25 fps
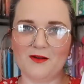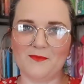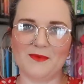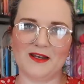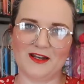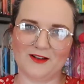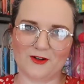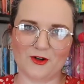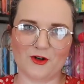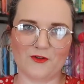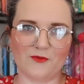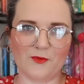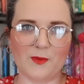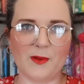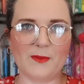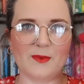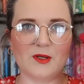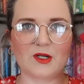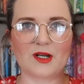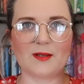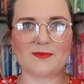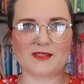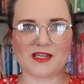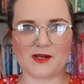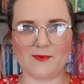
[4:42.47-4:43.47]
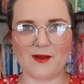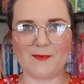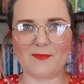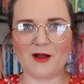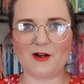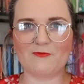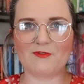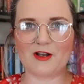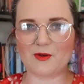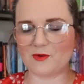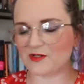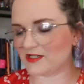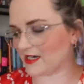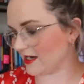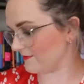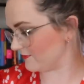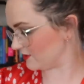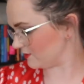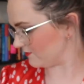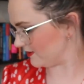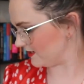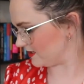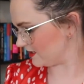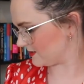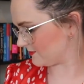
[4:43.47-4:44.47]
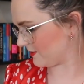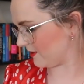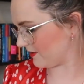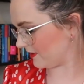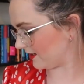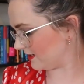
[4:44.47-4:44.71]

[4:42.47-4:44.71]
I mean, I got it from my book clubs anyway, but I really want David to read it as well.